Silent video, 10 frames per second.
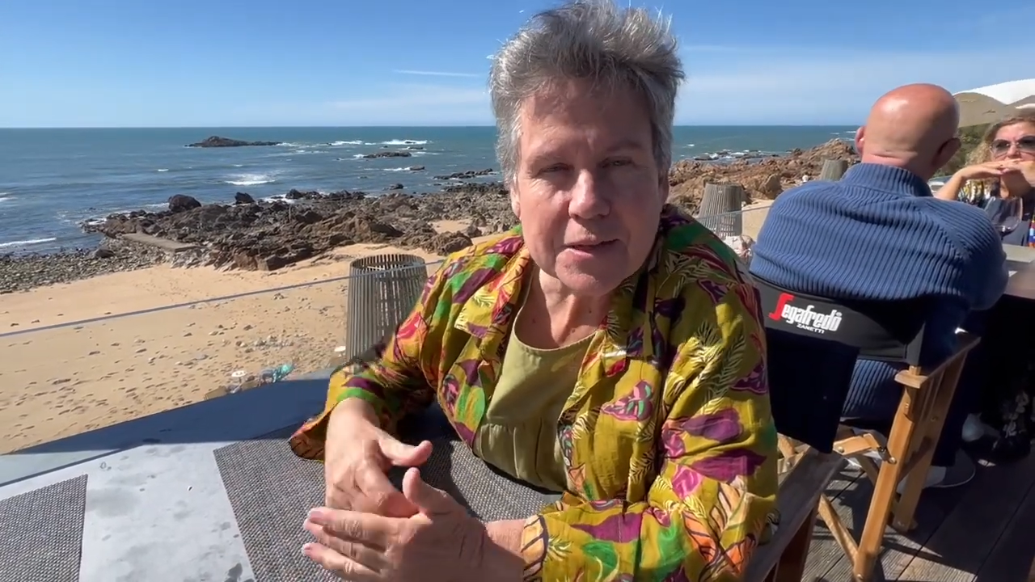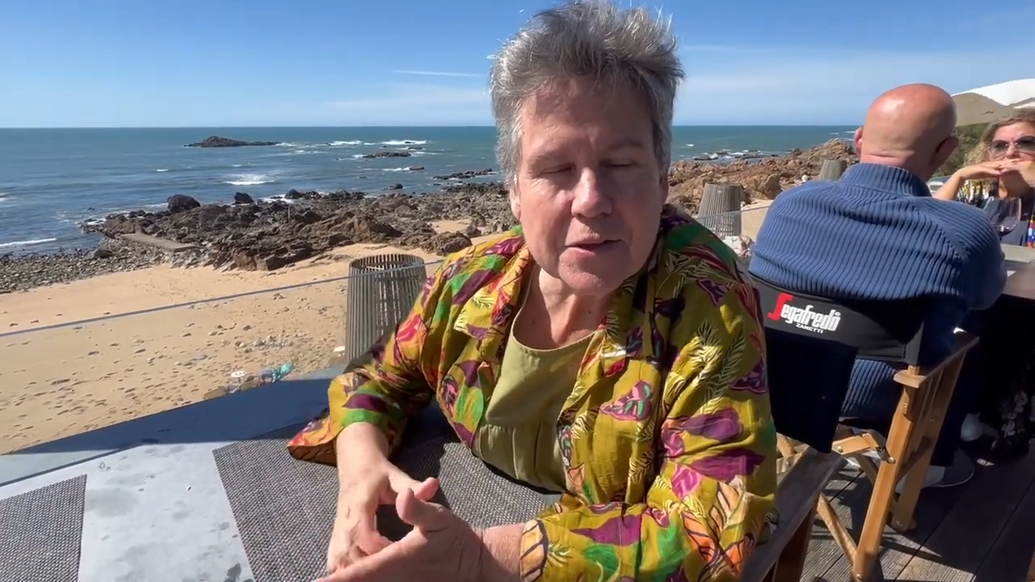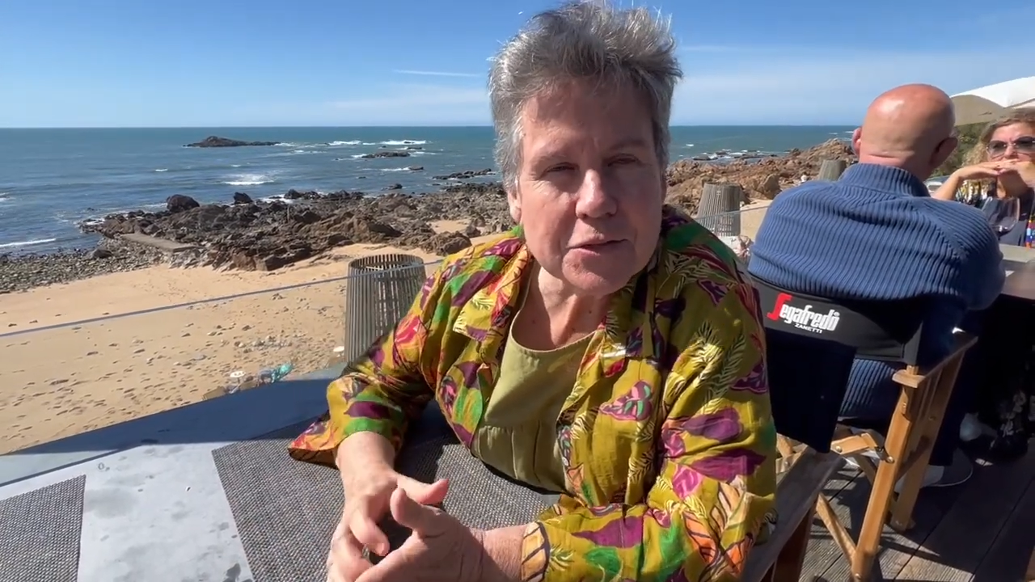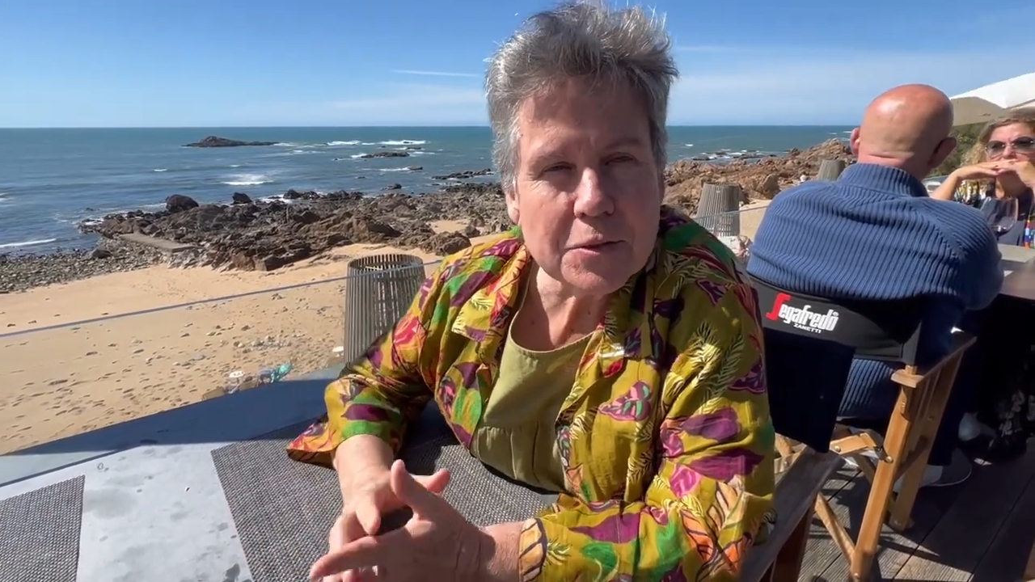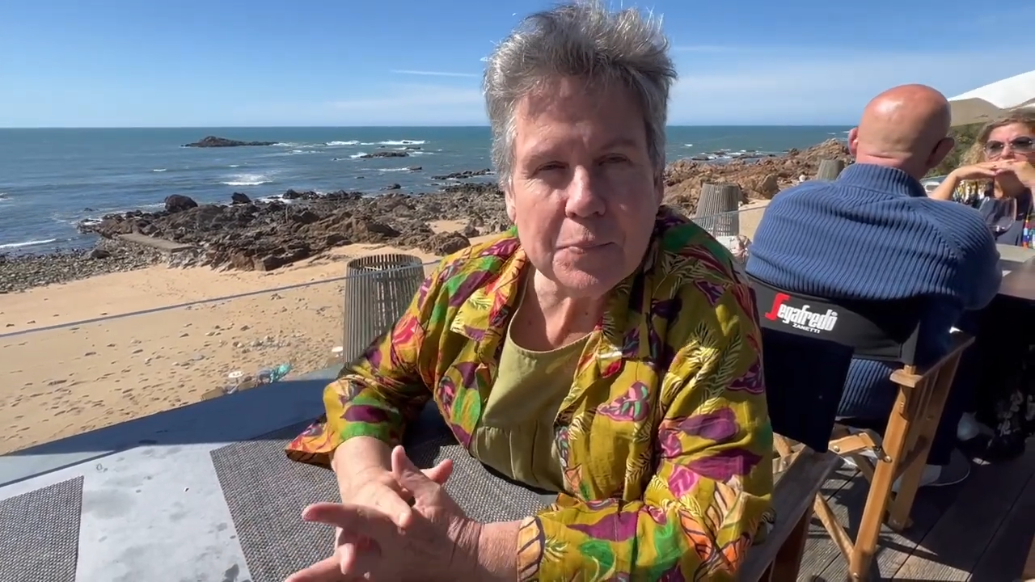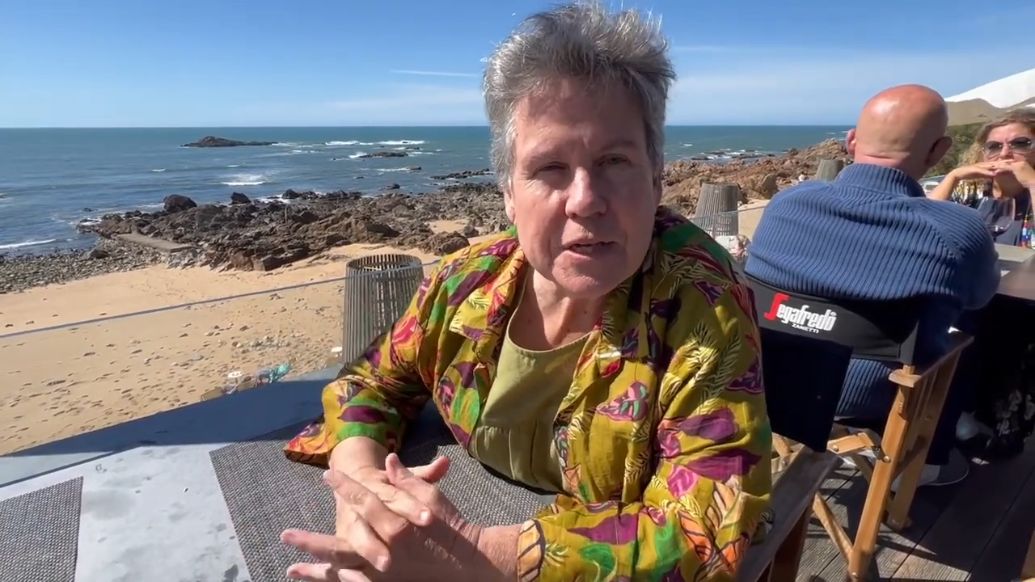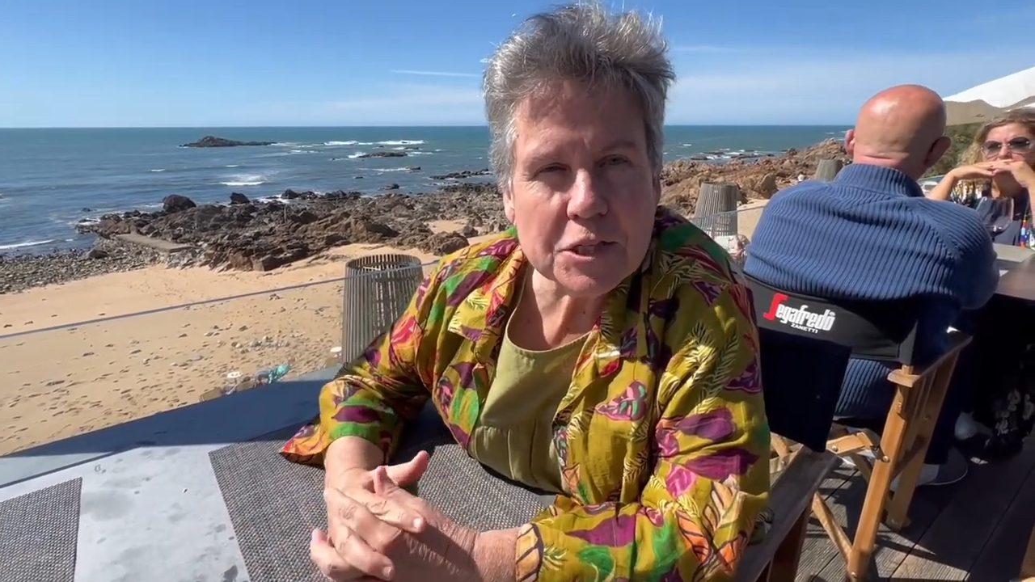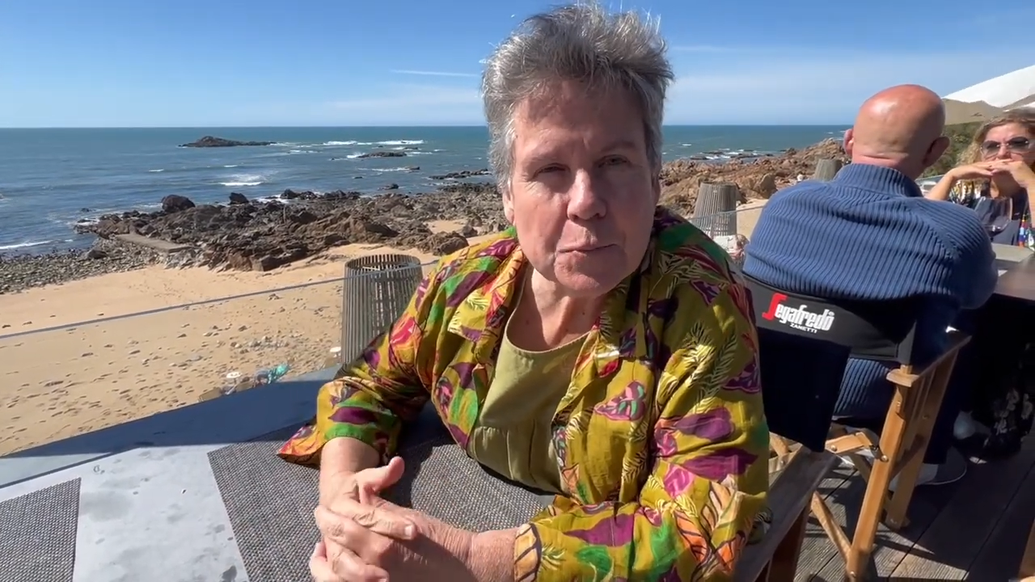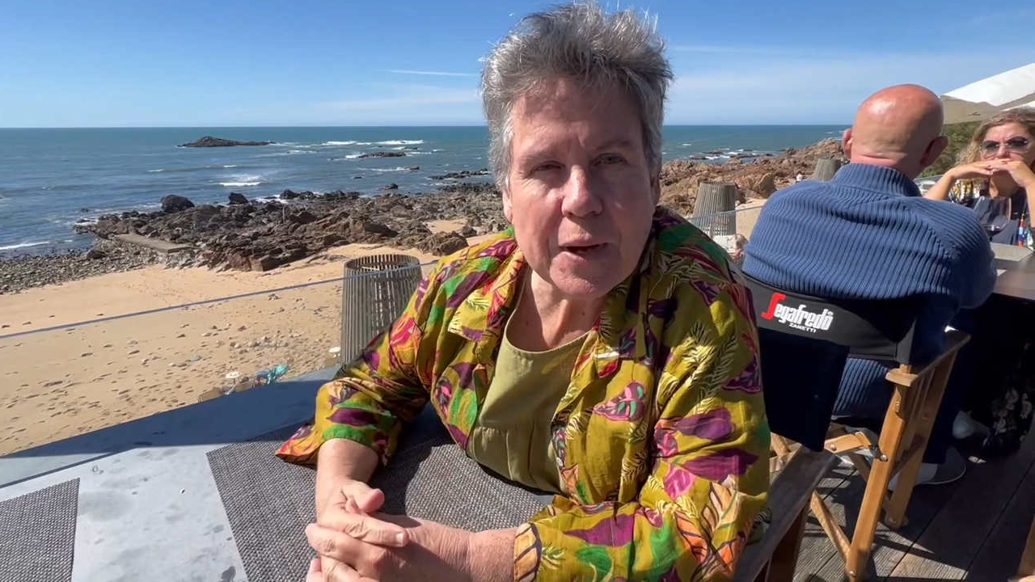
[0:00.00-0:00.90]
there's a beach